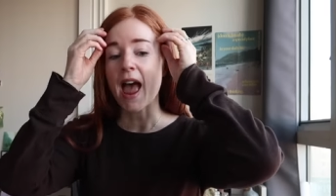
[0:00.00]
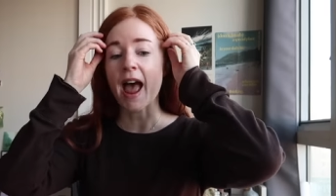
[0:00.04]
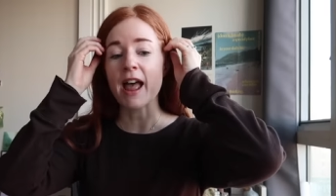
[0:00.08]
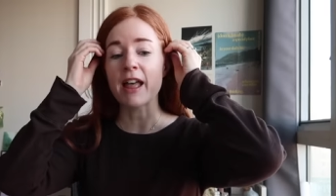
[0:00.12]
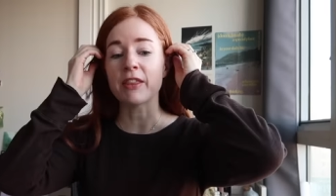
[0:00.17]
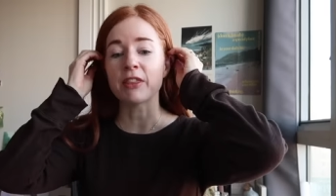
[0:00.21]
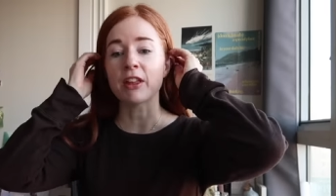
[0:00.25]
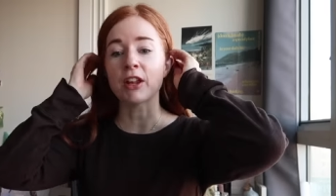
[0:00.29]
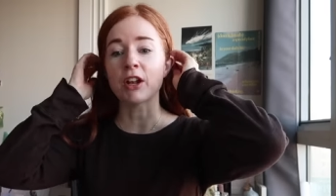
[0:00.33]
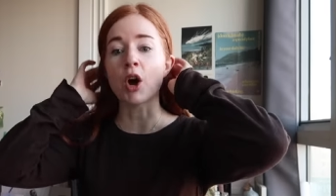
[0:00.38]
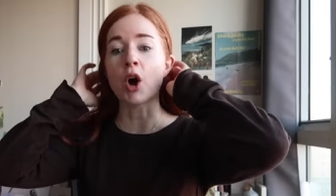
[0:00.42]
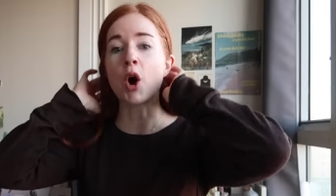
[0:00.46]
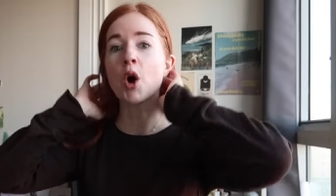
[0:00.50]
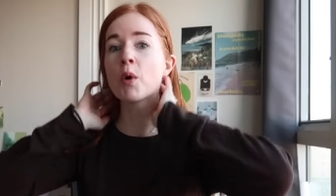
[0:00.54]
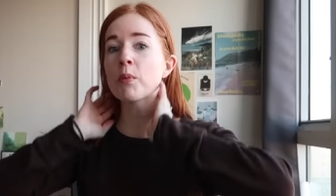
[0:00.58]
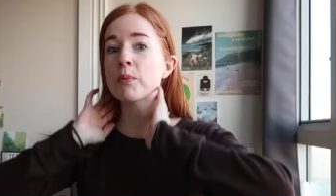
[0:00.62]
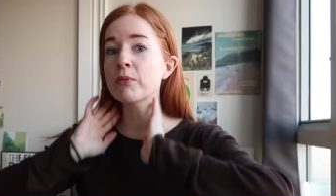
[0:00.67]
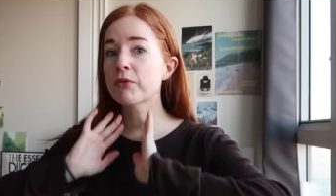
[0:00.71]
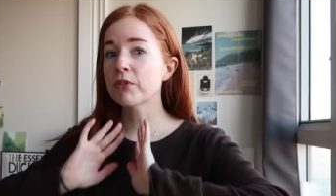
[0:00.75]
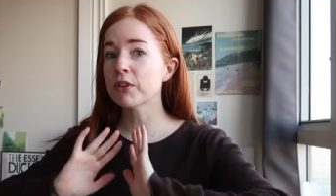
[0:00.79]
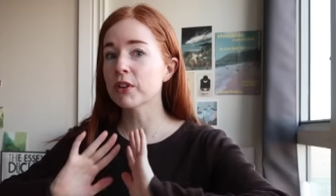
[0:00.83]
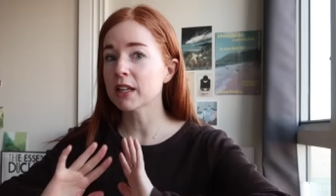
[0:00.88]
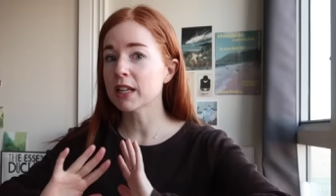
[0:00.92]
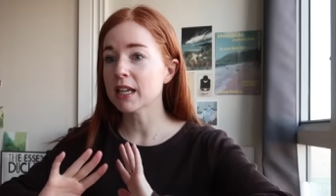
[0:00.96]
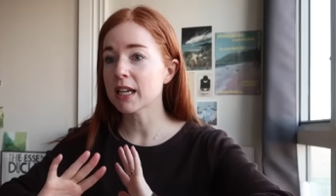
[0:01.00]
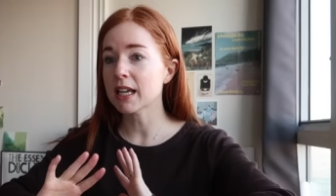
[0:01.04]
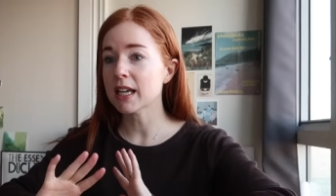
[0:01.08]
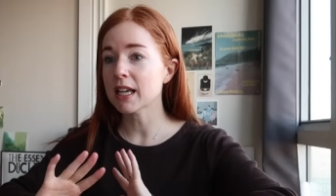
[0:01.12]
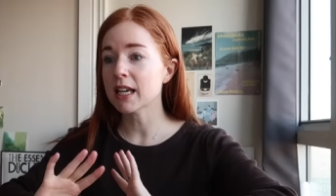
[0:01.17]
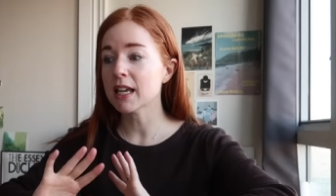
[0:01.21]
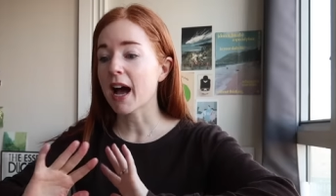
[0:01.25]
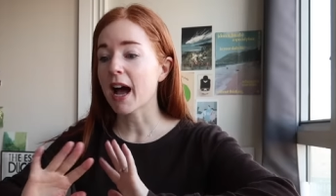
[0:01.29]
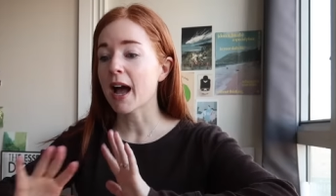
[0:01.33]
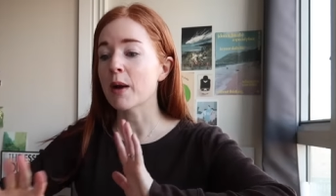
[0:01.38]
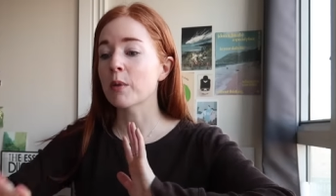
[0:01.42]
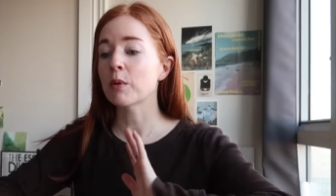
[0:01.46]
and then
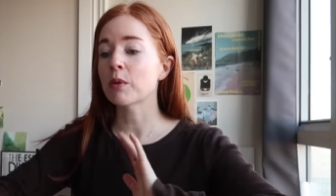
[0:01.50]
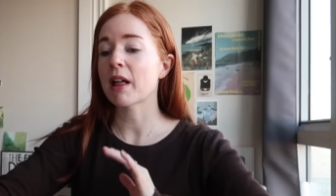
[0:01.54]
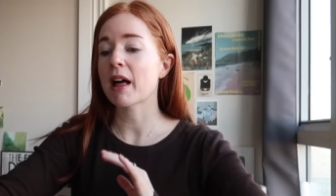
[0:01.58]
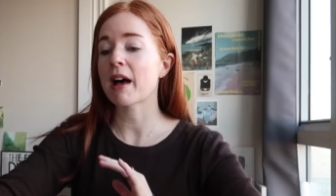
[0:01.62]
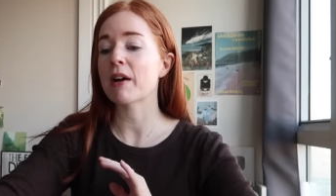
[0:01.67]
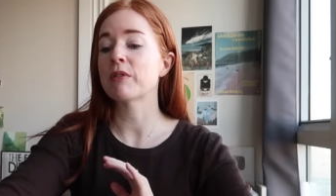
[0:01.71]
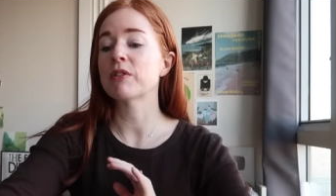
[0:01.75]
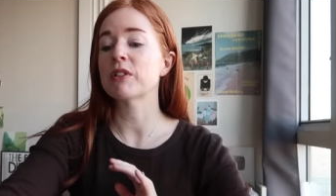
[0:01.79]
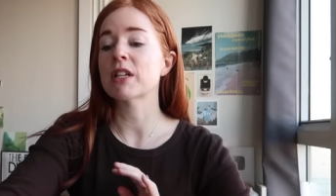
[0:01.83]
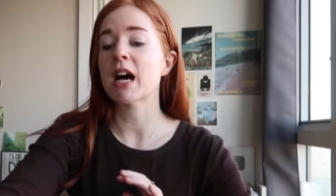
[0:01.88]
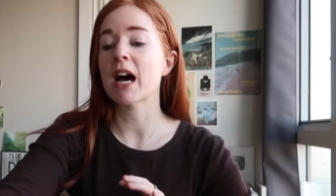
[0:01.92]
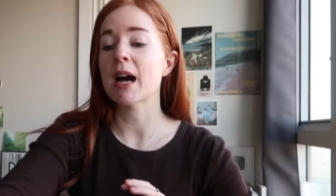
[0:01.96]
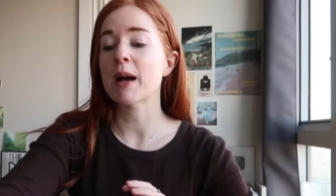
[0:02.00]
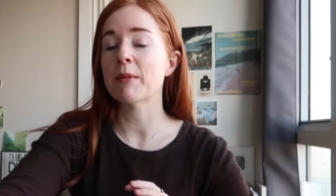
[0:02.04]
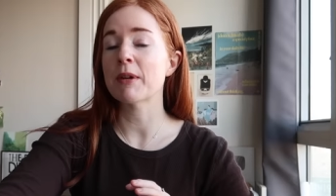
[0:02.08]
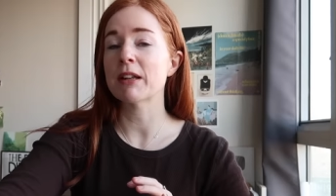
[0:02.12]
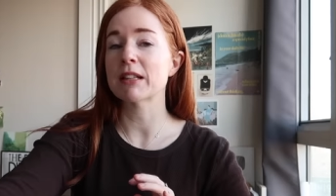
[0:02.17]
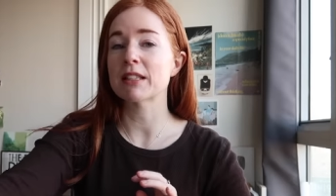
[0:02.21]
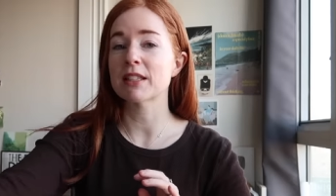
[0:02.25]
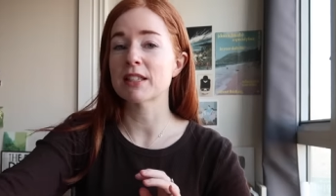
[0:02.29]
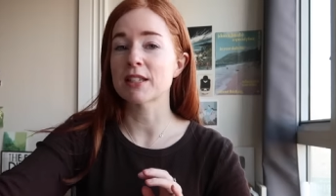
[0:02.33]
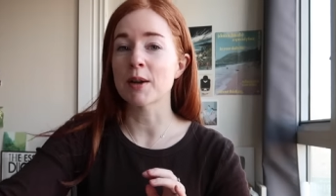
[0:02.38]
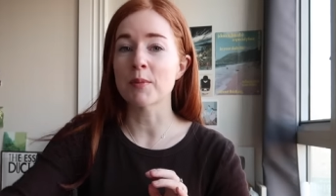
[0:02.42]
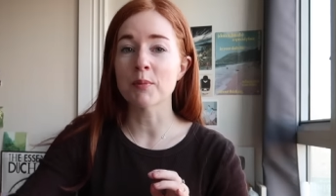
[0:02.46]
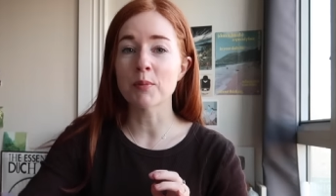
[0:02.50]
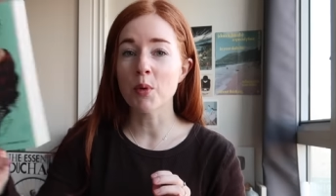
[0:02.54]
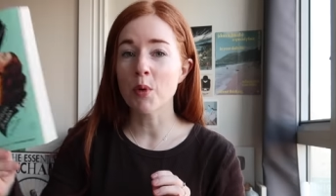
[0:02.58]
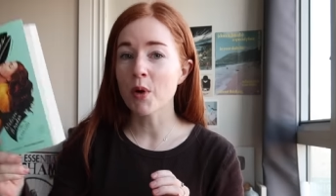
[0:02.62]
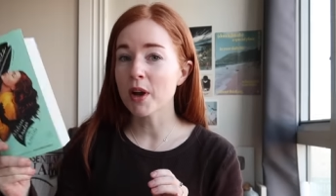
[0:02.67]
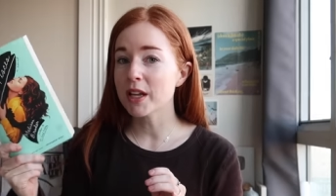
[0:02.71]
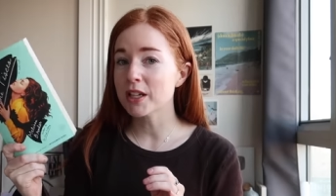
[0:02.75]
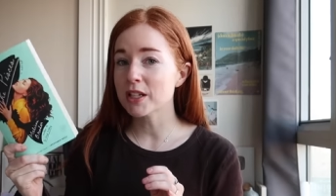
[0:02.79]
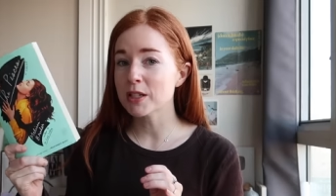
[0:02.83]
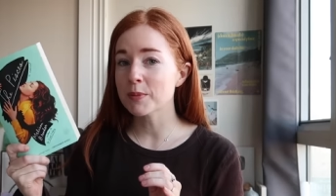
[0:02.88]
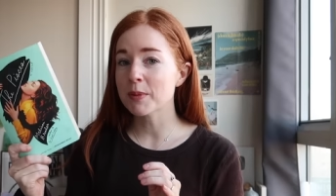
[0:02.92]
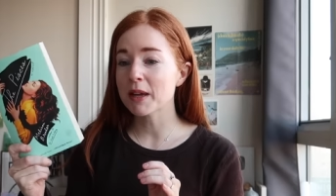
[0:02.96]
hopefully I will have time at some
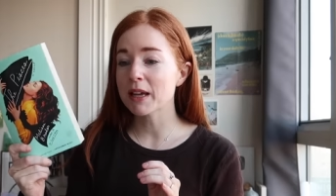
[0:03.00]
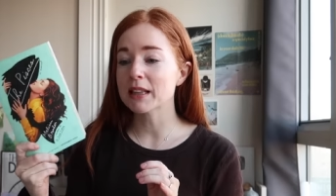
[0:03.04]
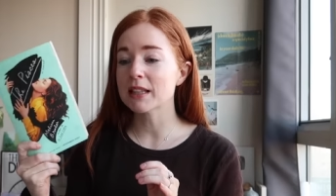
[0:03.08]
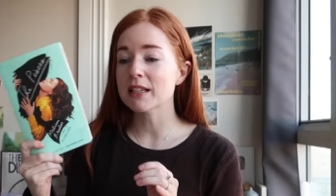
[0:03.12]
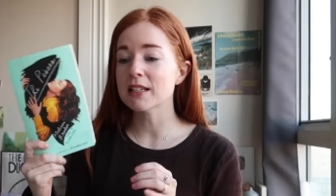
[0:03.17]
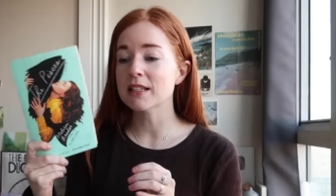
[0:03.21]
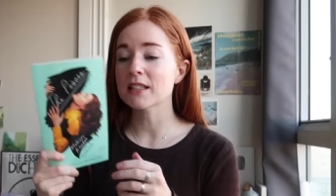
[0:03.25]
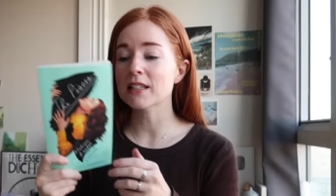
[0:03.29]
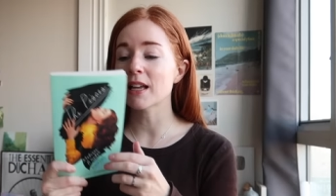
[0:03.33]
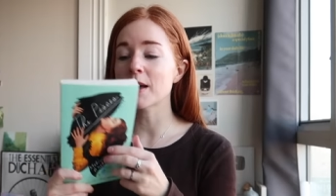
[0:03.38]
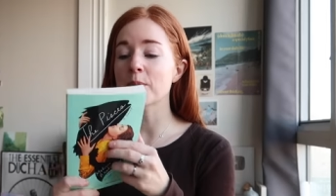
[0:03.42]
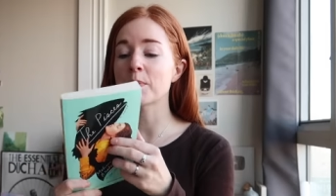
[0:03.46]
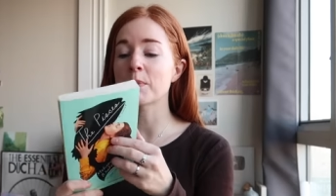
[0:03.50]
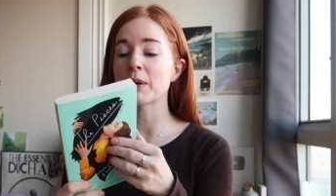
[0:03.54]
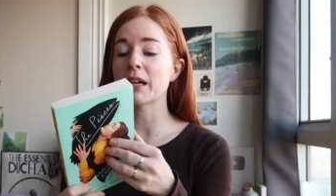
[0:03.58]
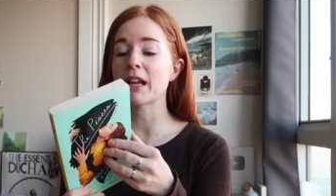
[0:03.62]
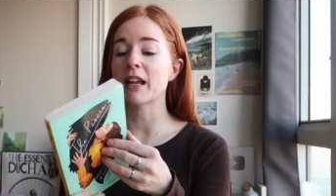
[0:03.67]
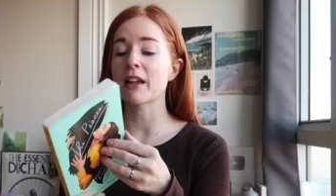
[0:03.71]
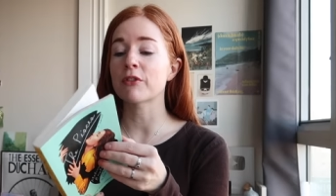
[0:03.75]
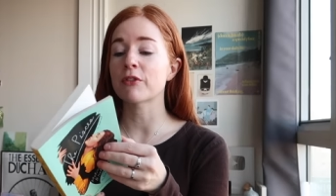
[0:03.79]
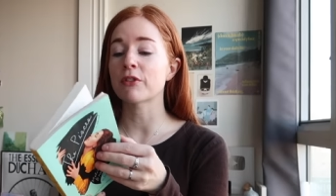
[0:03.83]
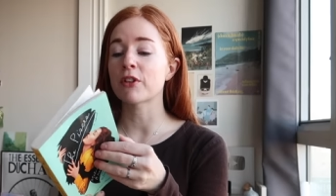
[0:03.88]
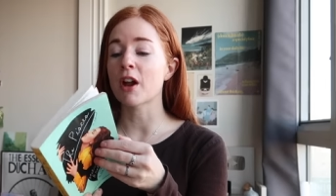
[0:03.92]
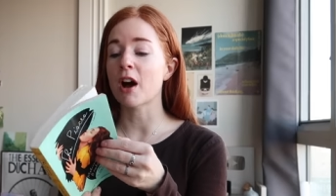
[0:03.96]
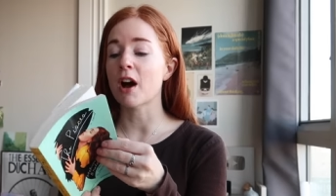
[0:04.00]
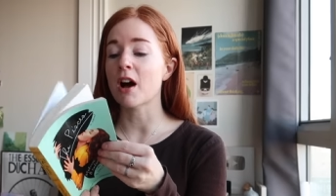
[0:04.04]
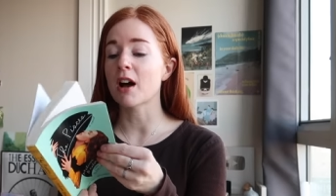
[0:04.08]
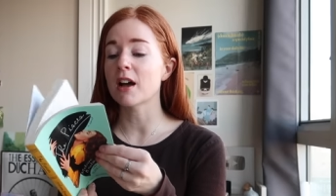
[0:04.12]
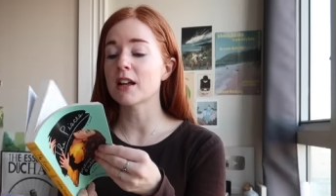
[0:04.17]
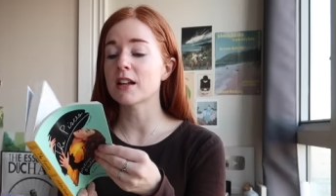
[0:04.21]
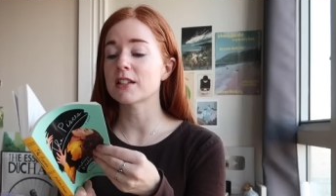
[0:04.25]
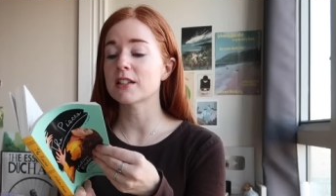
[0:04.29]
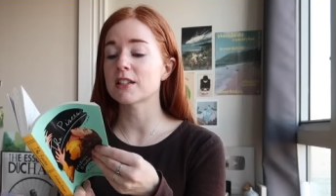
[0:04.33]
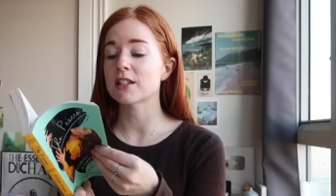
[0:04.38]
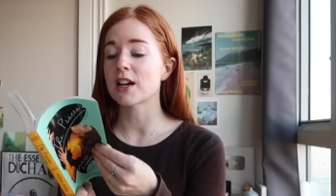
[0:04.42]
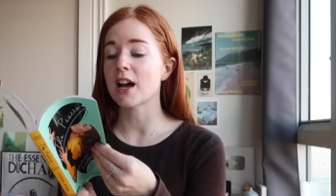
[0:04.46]
point to pick this up, but if
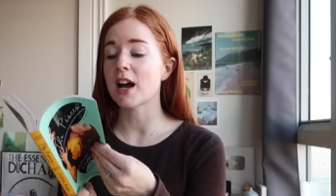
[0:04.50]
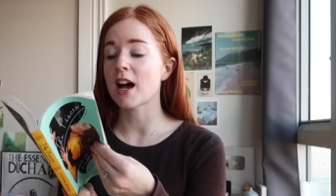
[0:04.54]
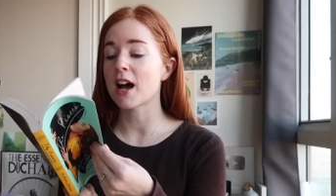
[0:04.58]
not,